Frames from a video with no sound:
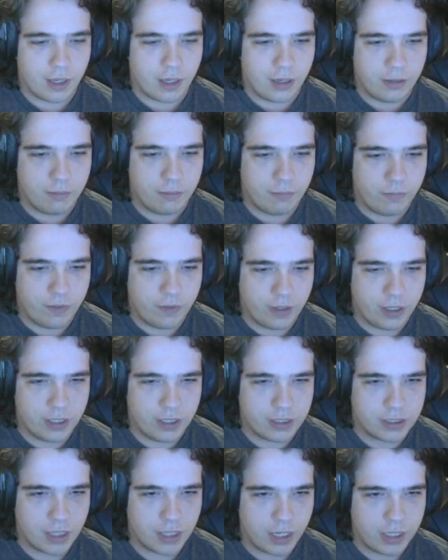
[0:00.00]
I'm very
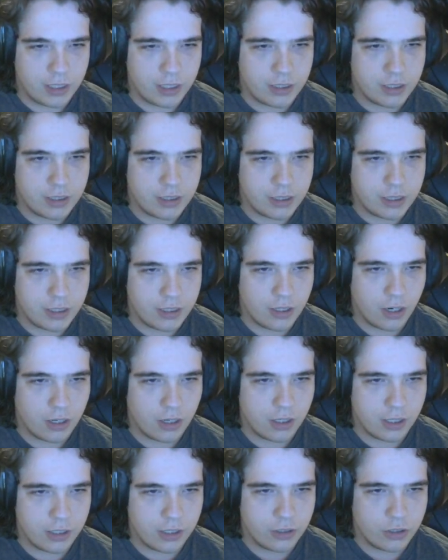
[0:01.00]
excited to see
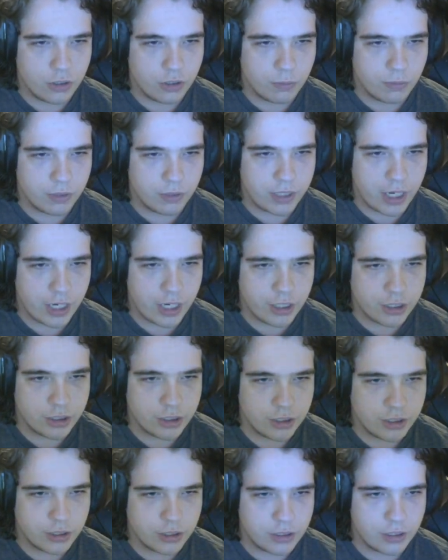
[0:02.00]
our
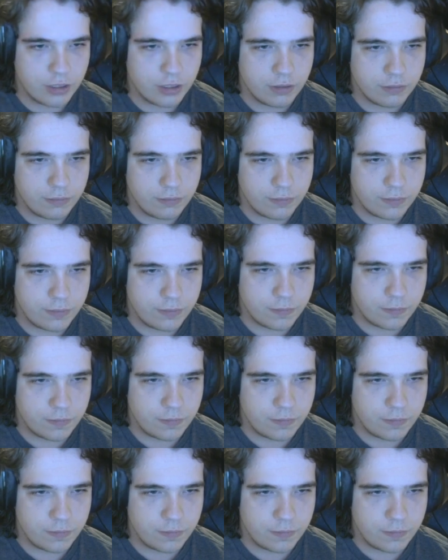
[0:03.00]
interpretations of